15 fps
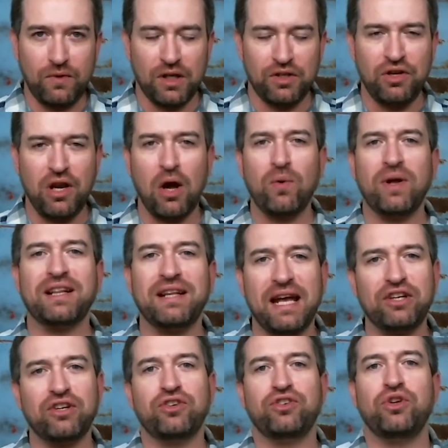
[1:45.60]
knowing
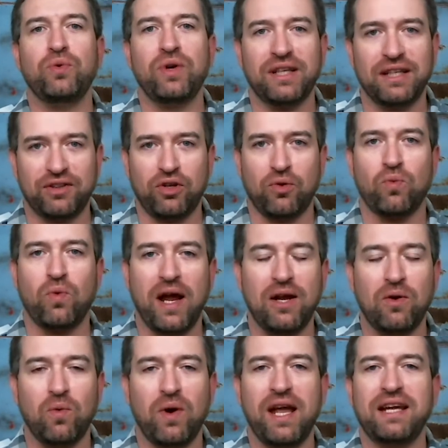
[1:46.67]
that you're doing it the
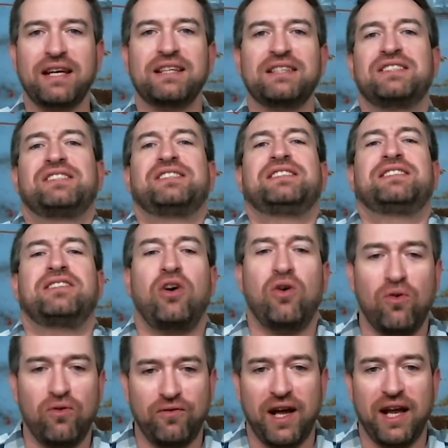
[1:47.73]
right way is
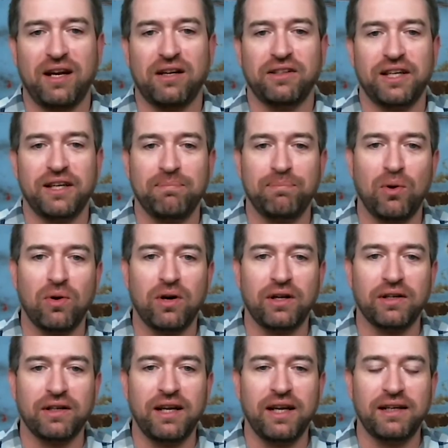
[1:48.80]
so vitally
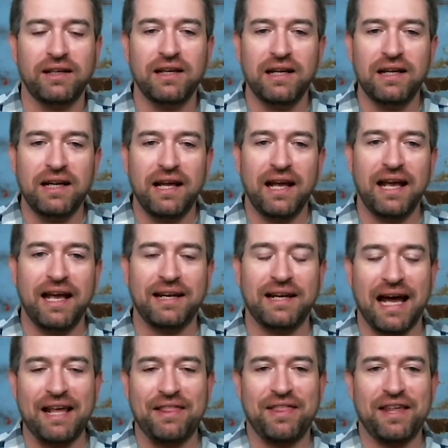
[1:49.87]
important and
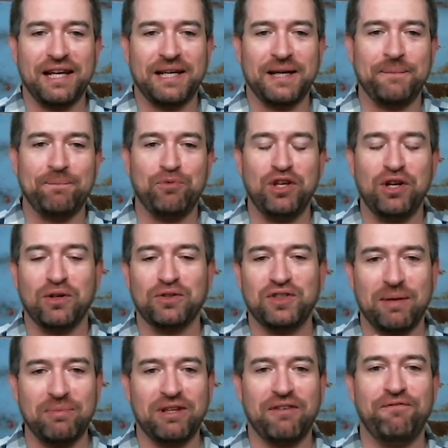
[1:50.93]
and I think, you know,
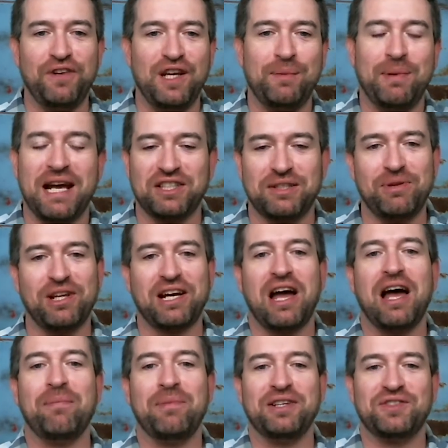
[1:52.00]
some of the feedback, some of the
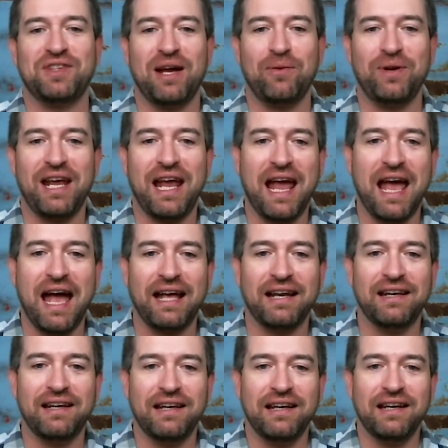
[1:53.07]
comments that we
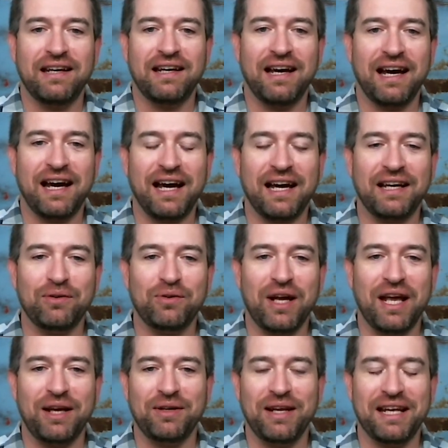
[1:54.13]
had, uh,
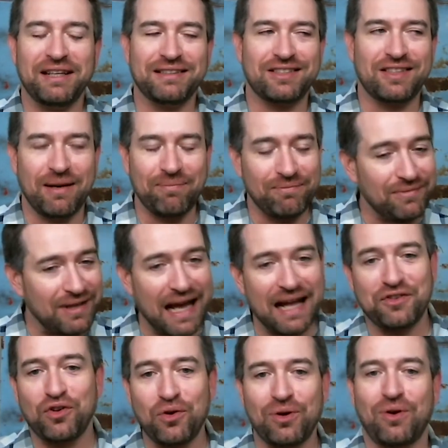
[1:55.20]
and some
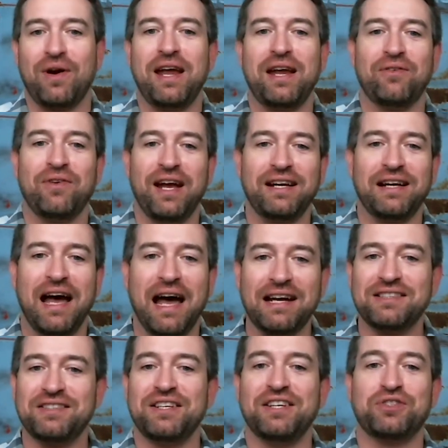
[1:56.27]
not so great, right?
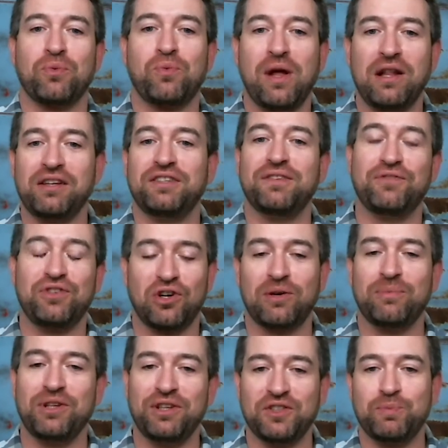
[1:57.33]
Honesty is a relative
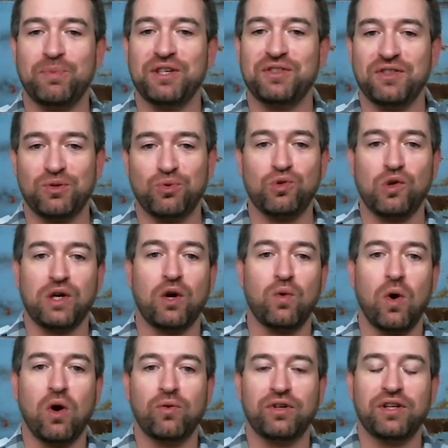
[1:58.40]
term in this business, was a
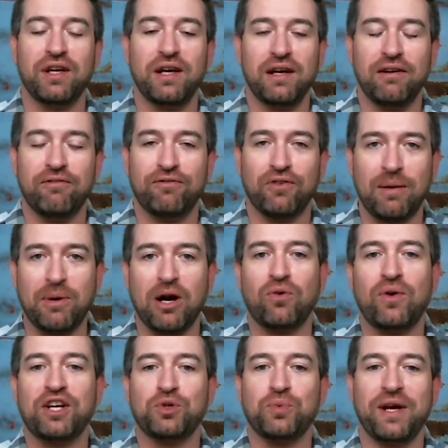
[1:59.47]
quote from our
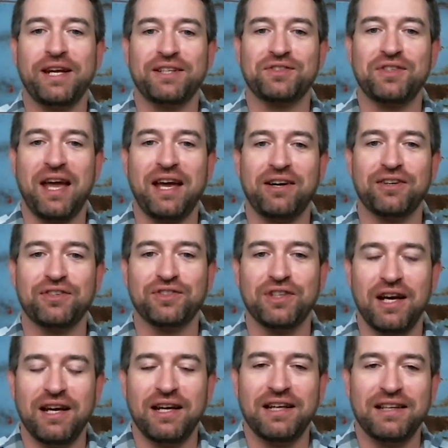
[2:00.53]
Wrenchway Insiders.
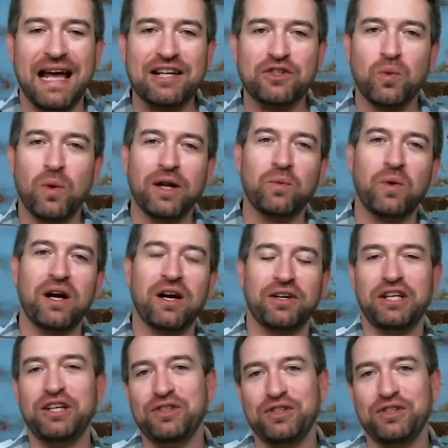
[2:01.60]
That's one where you,